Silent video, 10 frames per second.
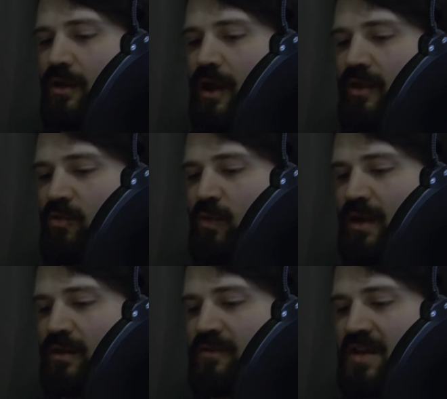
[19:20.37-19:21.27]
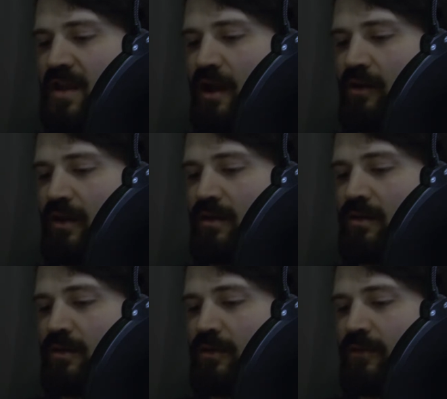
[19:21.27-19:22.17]
At the will of de Garen,
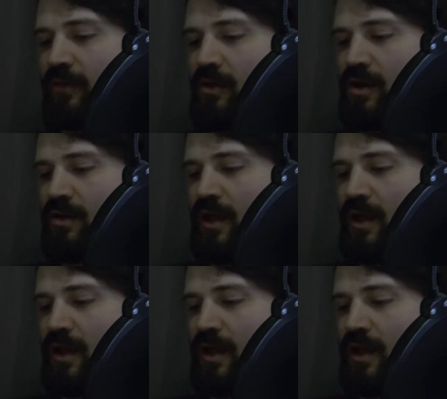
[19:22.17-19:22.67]
Ferran